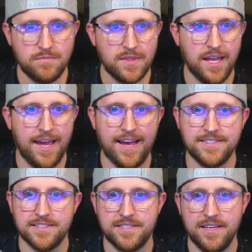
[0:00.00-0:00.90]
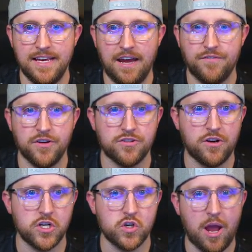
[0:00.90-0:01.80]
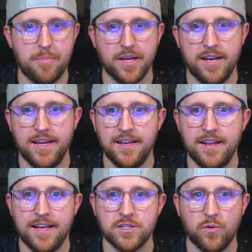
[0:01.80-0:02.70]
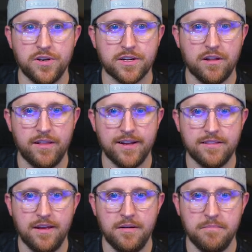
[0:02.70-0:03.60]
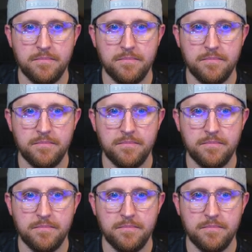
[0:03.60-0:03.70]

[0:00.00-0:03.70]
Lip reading: As you see, after you start dropping it in, it's going to collect them.